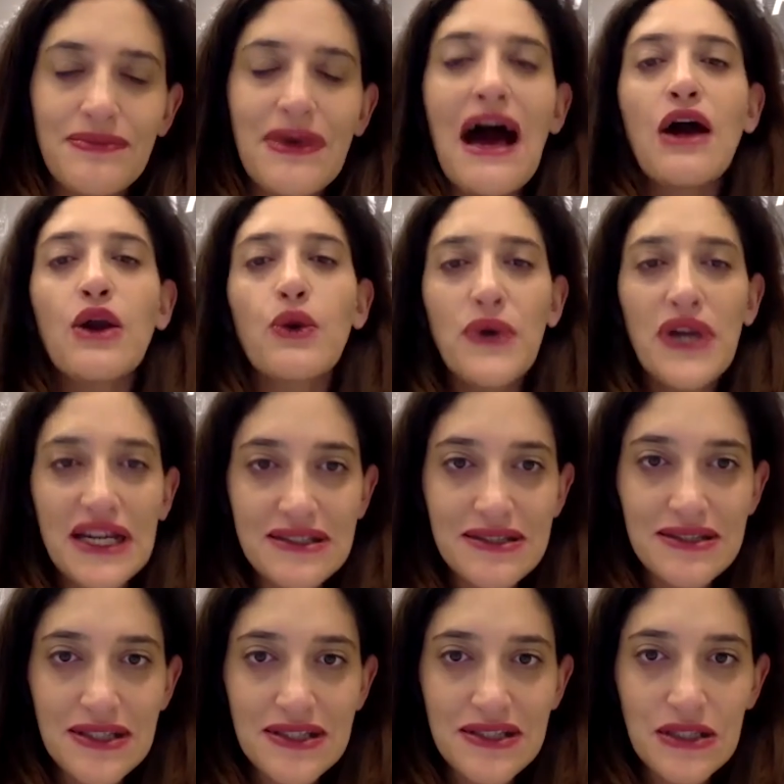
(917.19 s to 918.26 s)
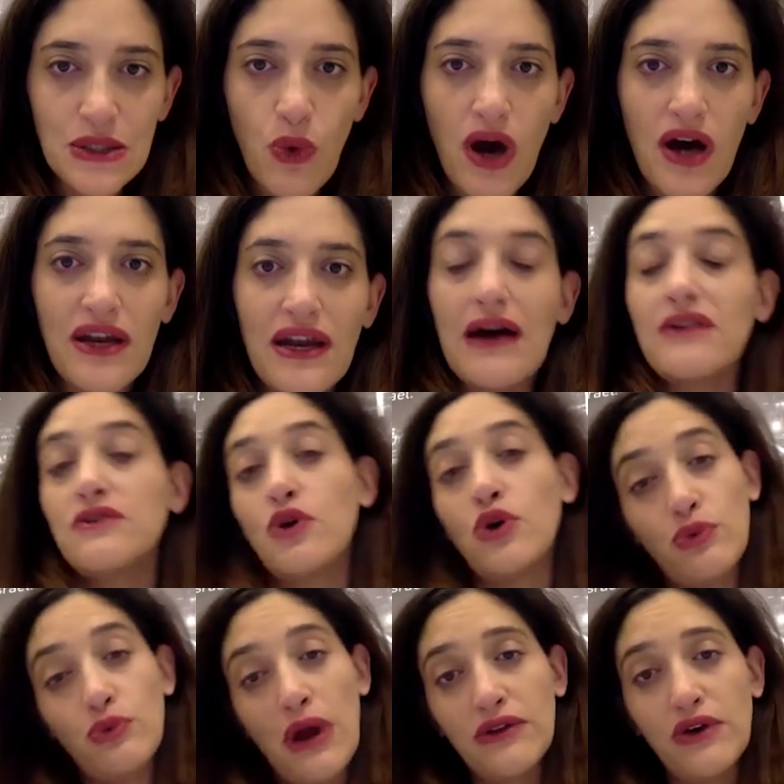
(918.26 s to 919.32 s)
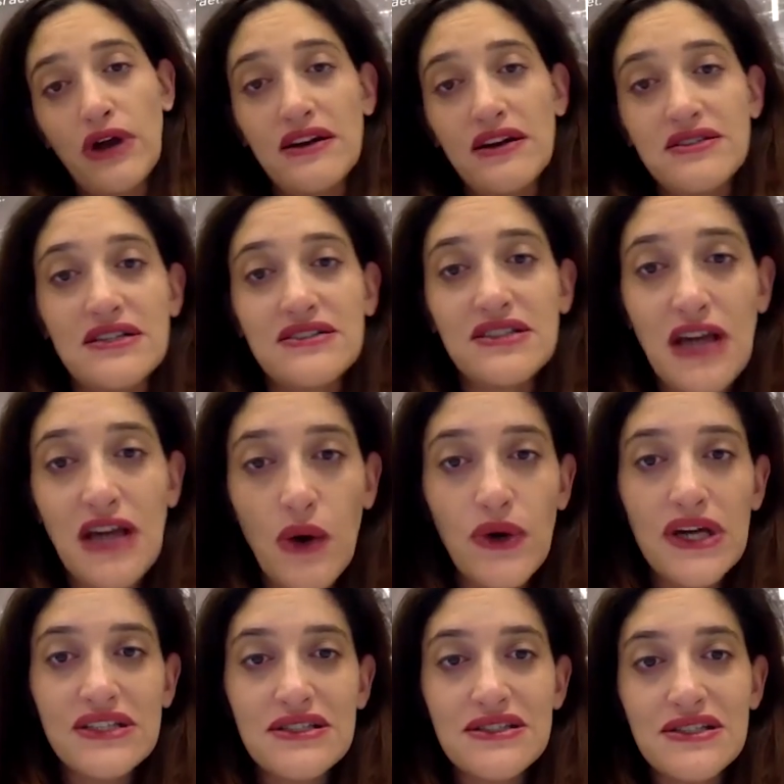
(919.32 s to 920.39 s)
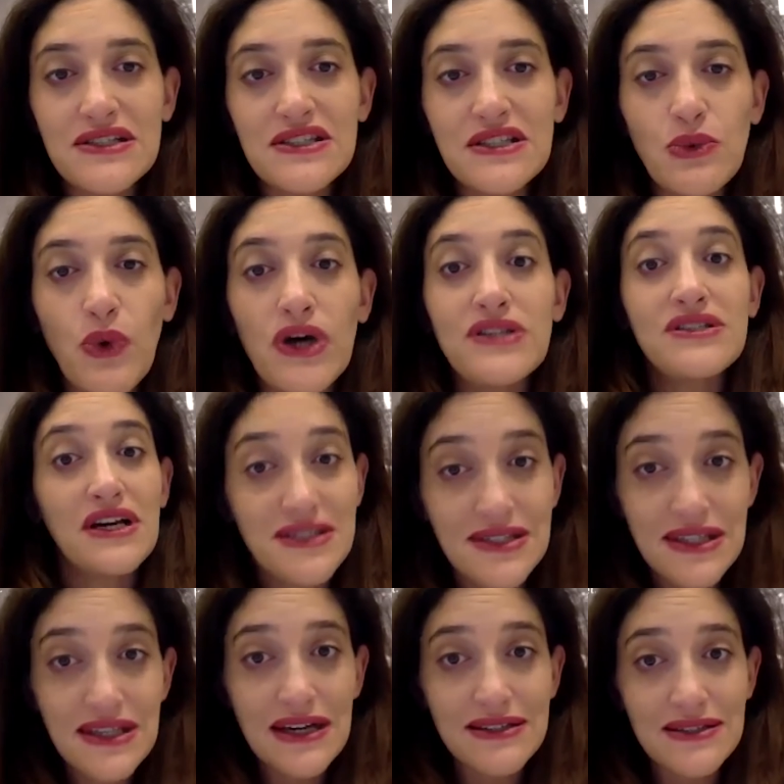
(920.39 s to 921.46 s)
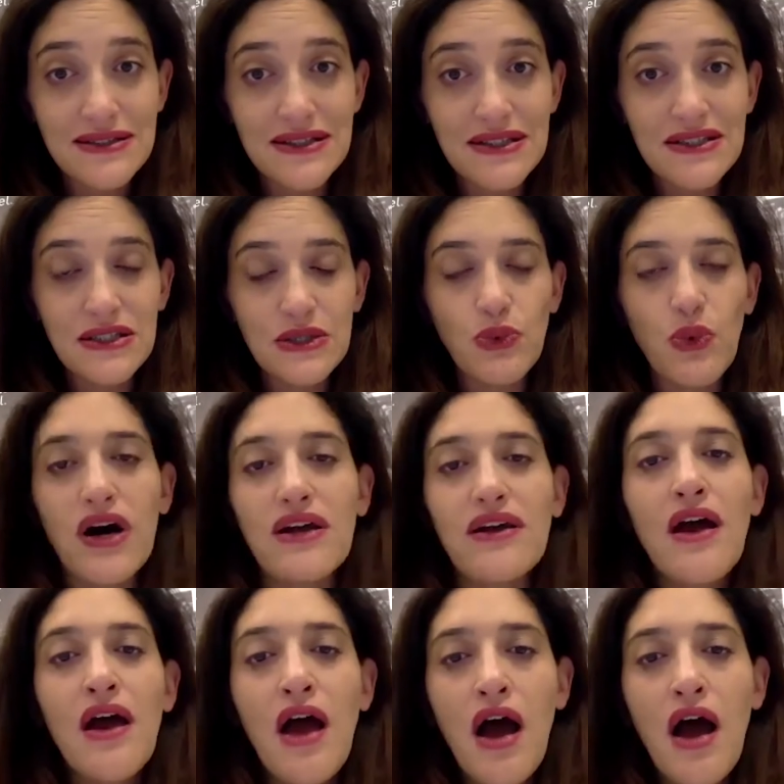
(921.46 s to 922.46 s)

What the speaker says: How do we get to 61? How does Netanyahu get to 61? Does he get to 61?